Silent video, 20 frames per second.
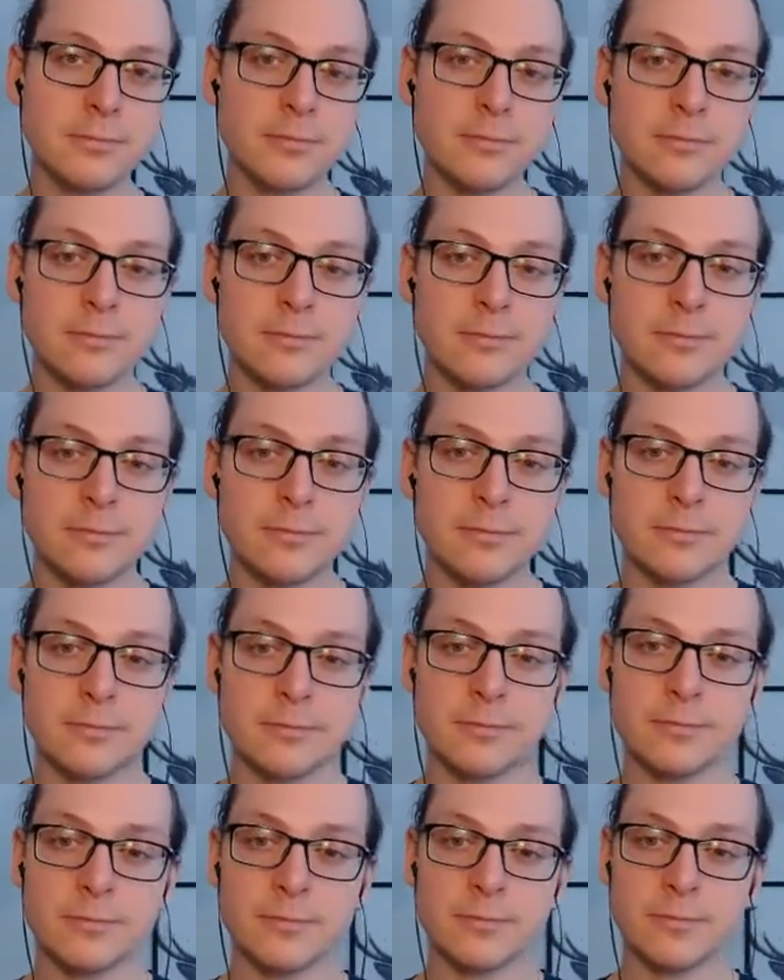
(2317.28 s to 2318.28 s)

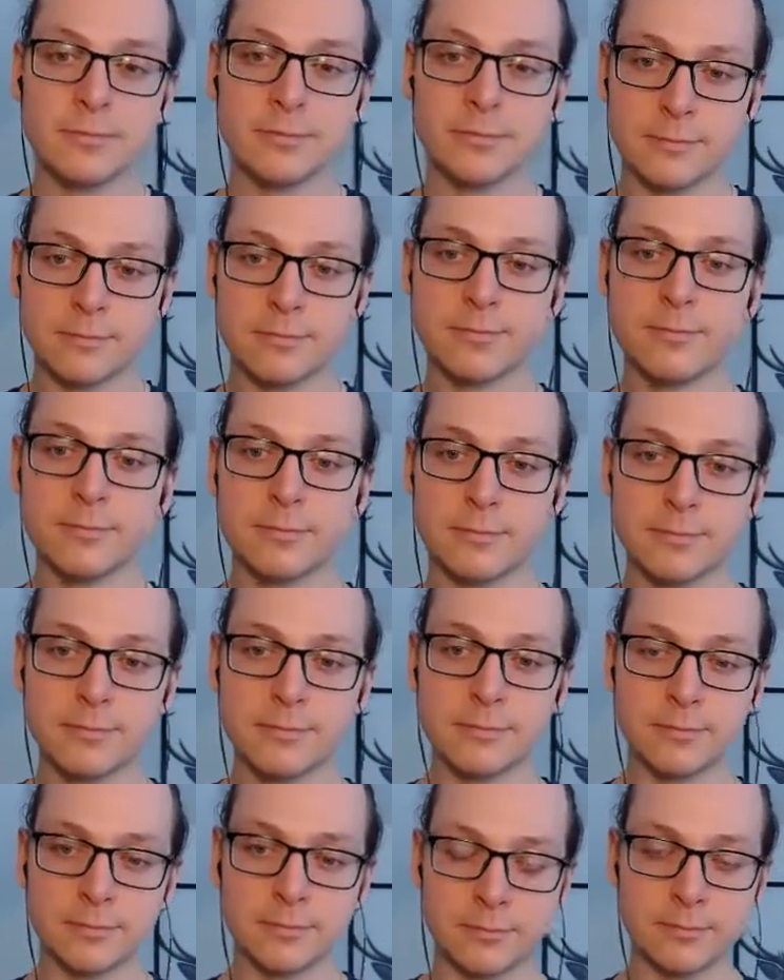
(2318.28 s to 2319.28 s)

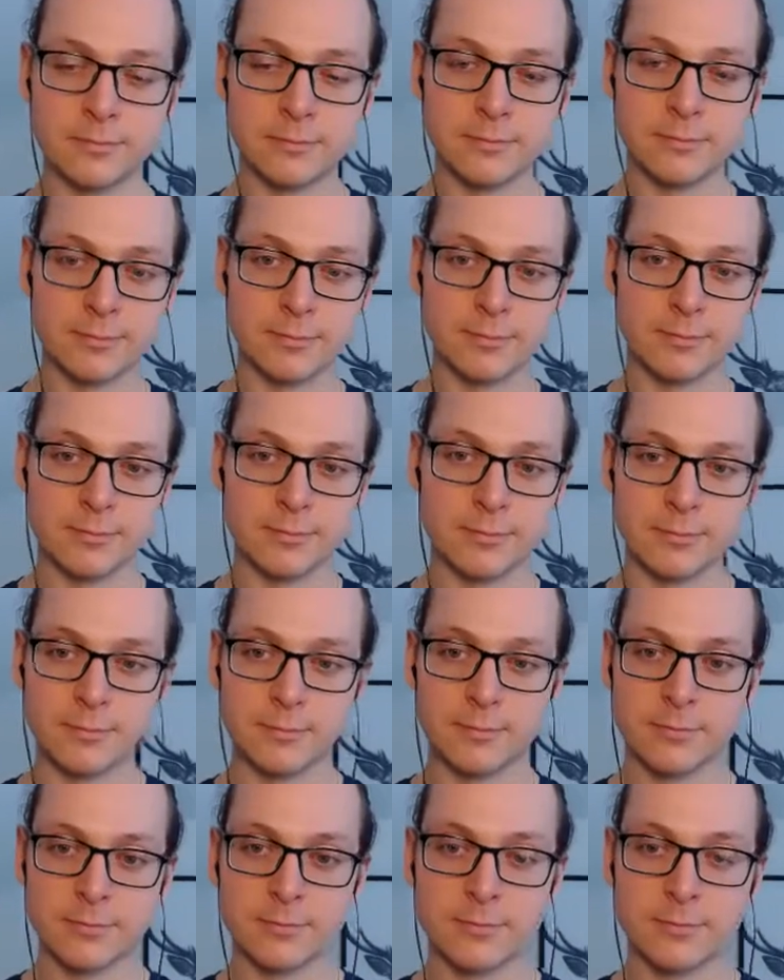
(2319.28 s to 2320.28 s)

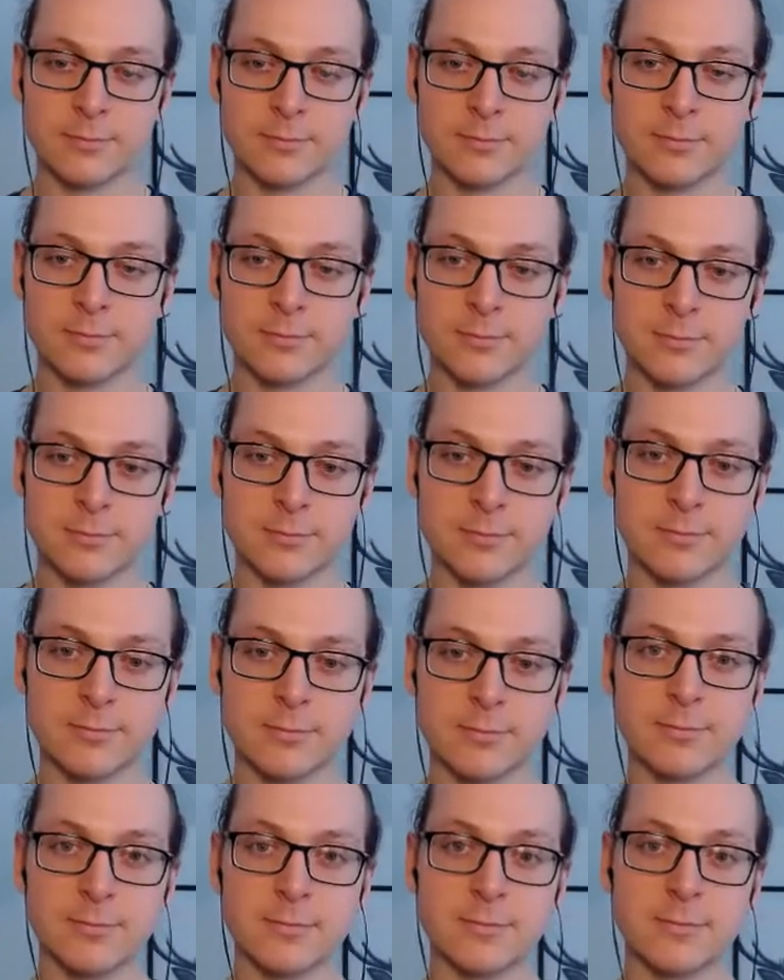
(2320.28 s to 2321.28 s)

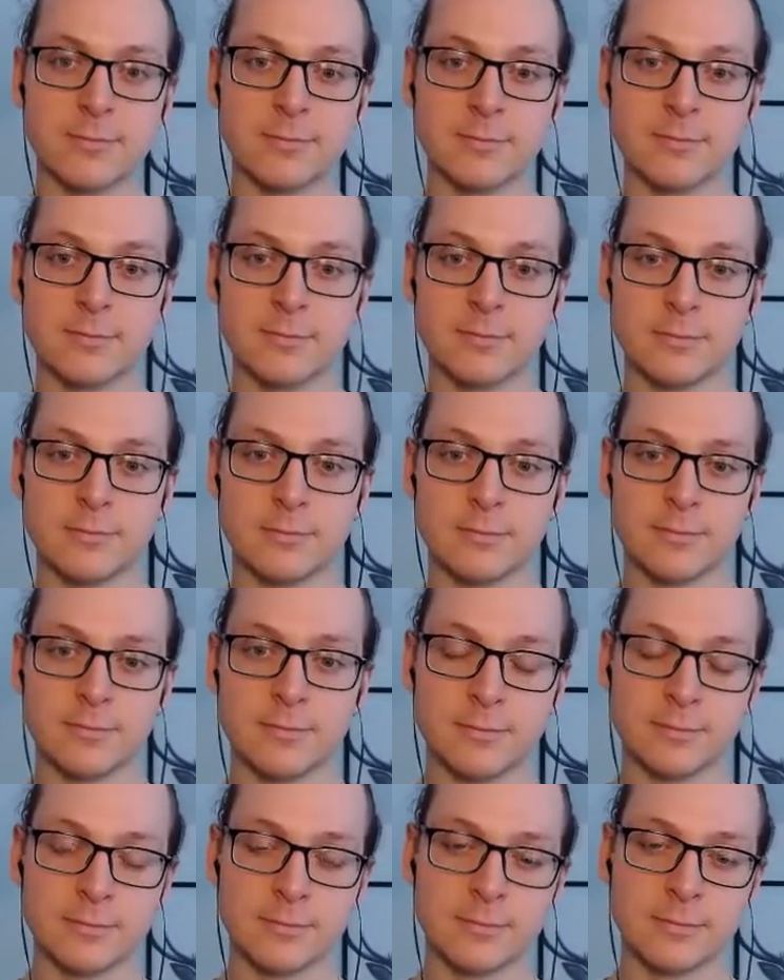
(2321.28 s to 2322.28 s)

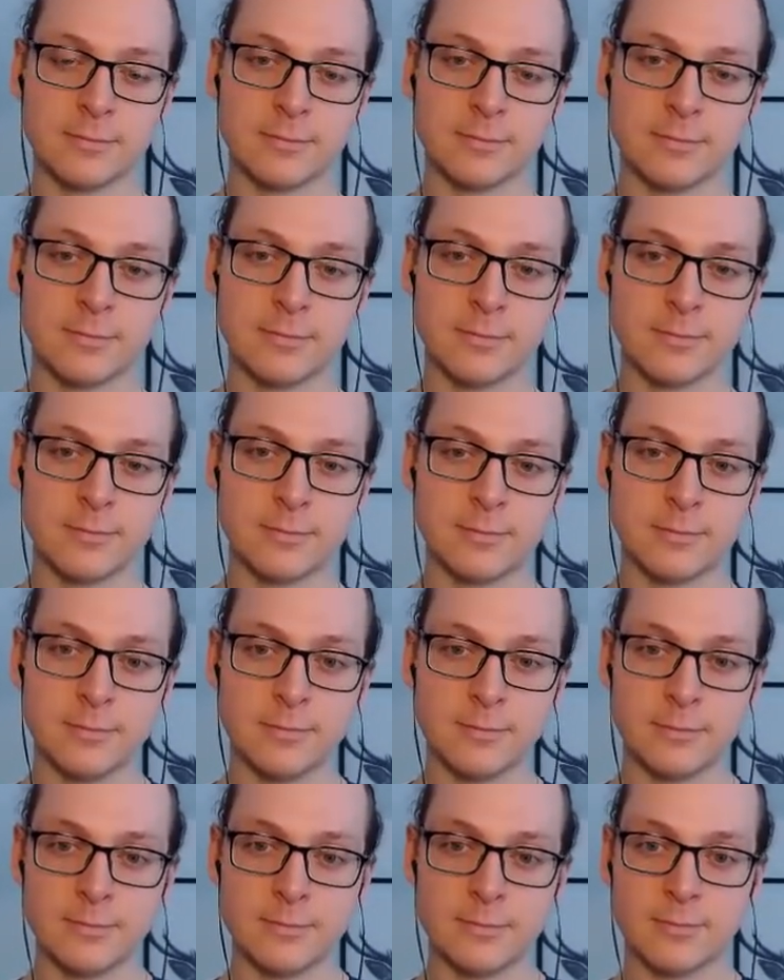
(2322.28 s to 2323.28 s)

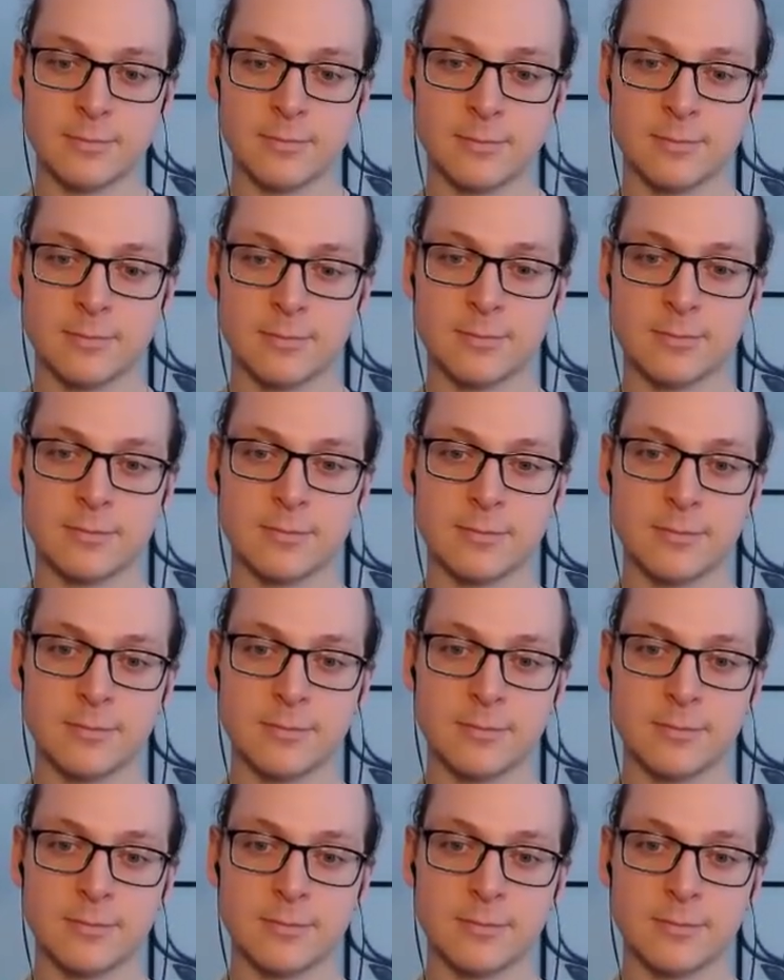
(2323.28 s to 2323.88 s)
This person isn't speaking.